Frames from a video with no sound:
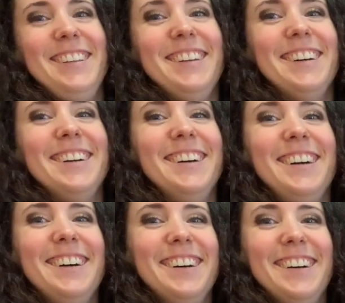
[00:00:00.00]

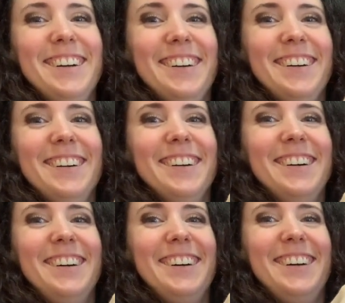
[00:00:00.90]

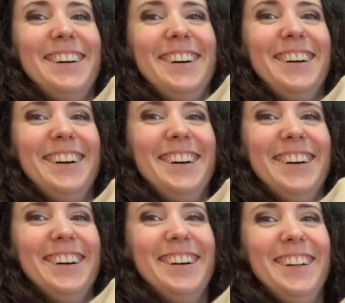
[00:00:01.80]

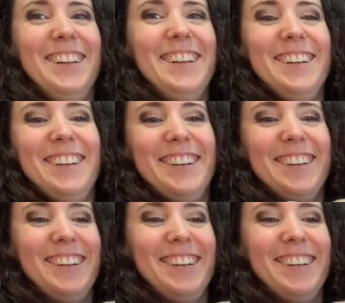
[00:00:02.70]
(silent)